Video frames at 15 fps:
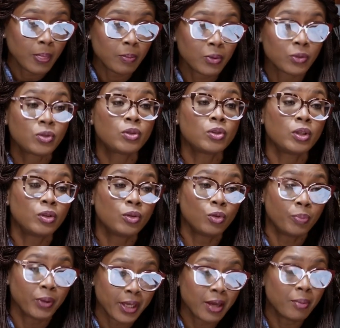But you
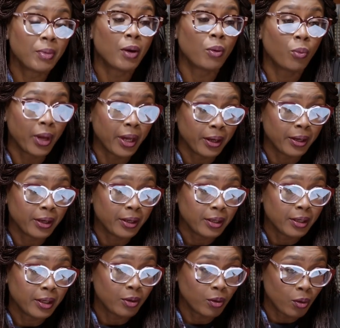became aware
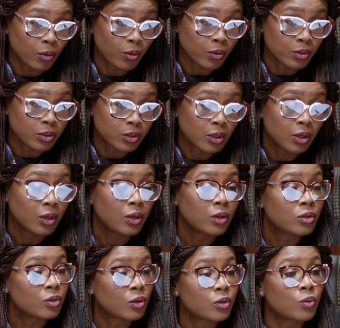in August.
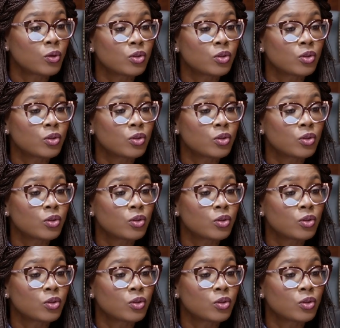So it was